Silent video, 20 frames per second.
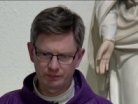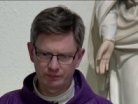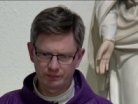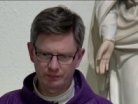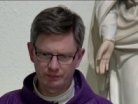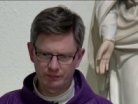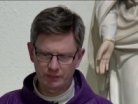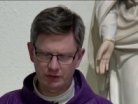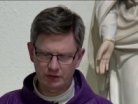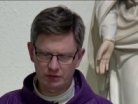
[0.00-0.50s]

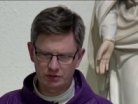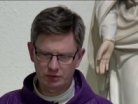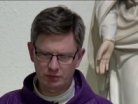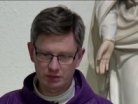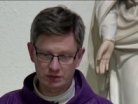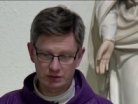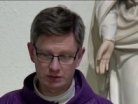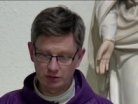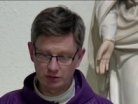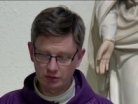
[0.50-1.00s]
because she
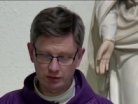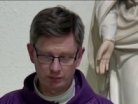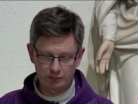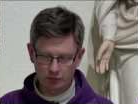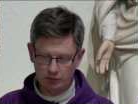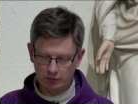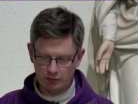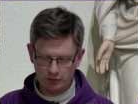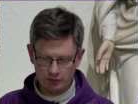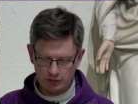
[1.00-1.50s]
wants nothing
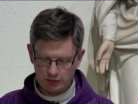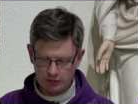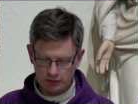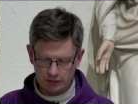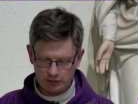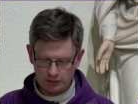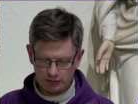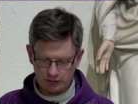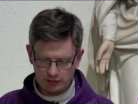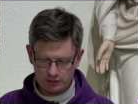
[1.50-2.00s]
more
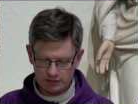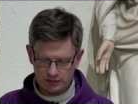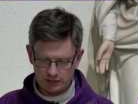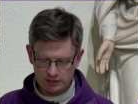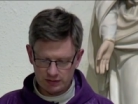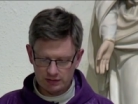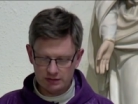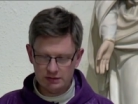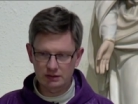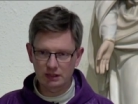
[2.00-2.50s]
than to lead
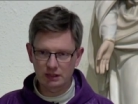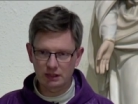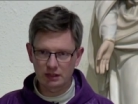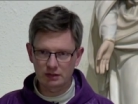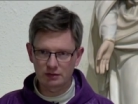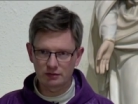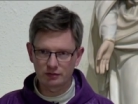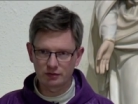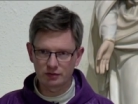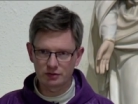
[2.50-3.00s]
us to the heart
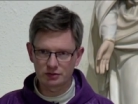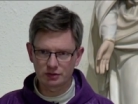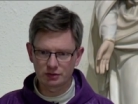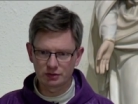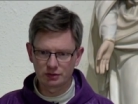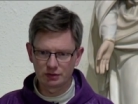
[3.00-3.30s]
of her Son.